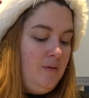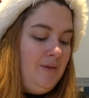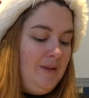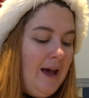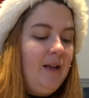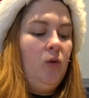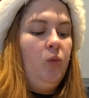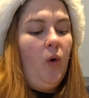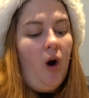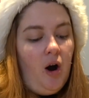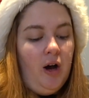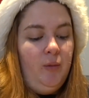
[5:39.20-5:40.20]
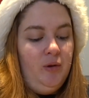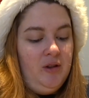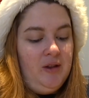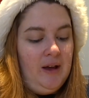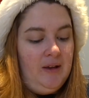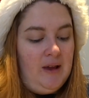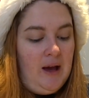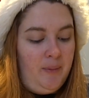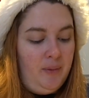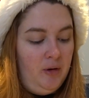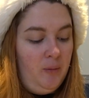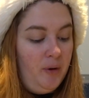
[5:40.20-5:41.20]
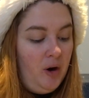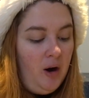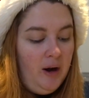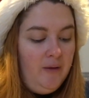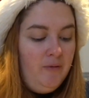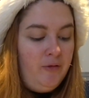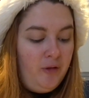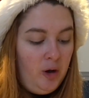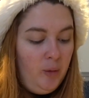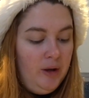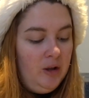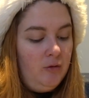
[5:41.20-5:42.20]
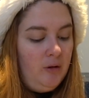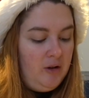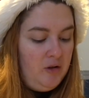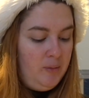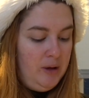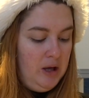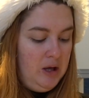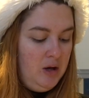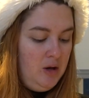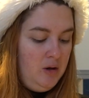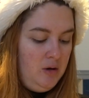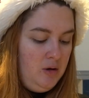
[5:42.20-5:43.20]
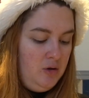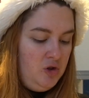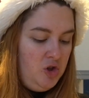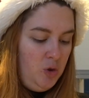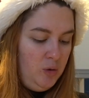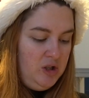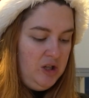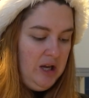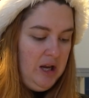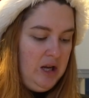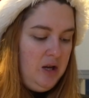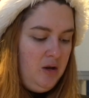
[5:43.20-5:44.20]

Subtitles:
That's what I would say has happened, but I am following the recipe to a T.